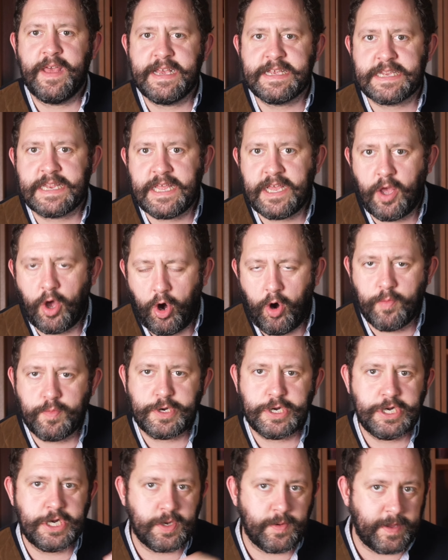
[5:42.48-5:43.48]
there's the
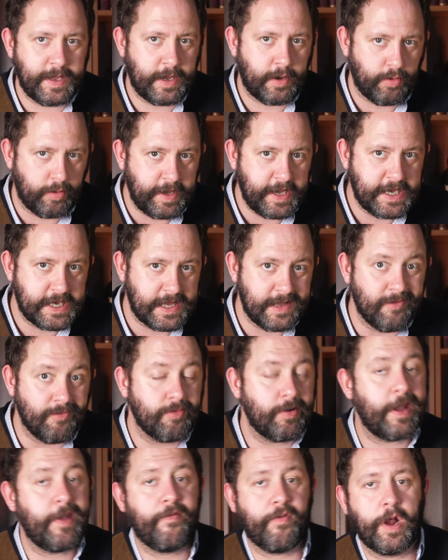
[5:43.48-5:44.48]
option to increase the
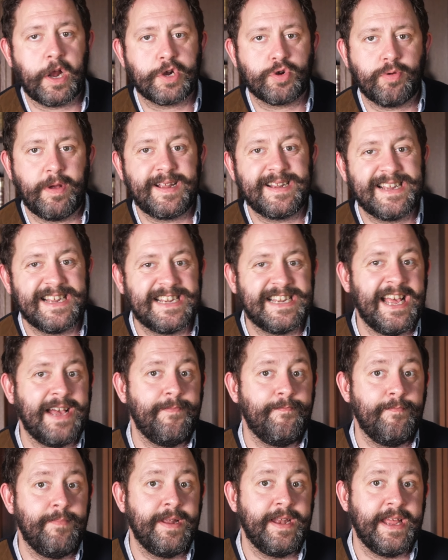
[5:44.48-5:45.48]
refresh rate to
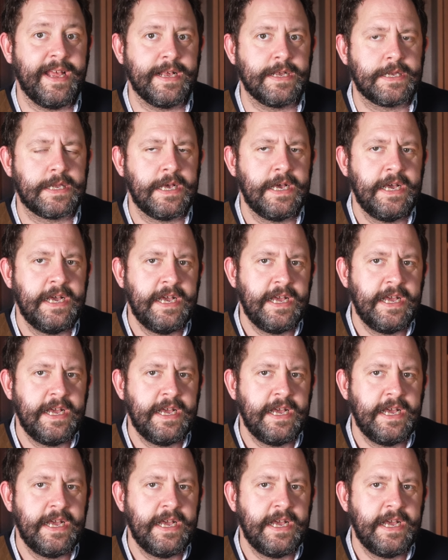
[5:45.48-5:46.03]
10 minutes.